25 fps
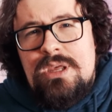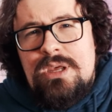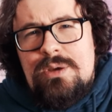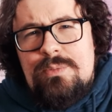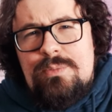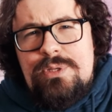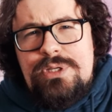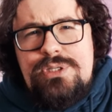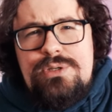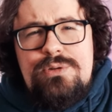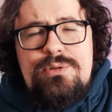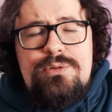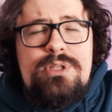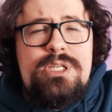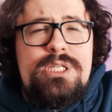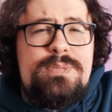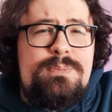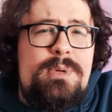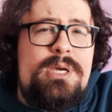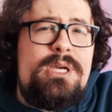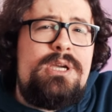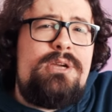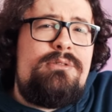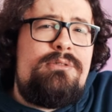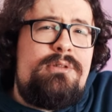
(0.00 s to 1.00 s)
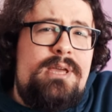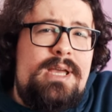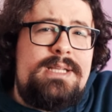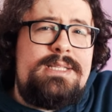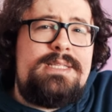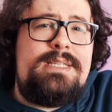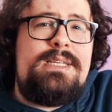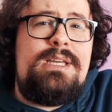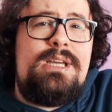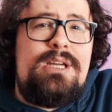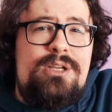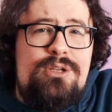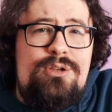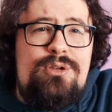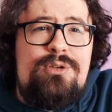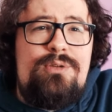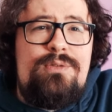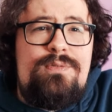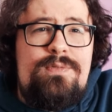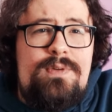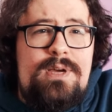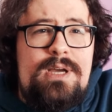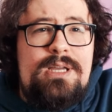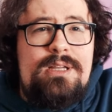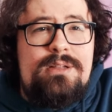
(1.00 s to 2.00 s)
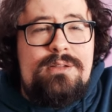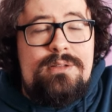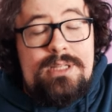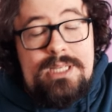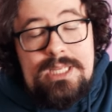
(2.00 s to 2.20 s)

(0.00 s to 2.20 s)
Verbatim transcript: We do this by creating a new file,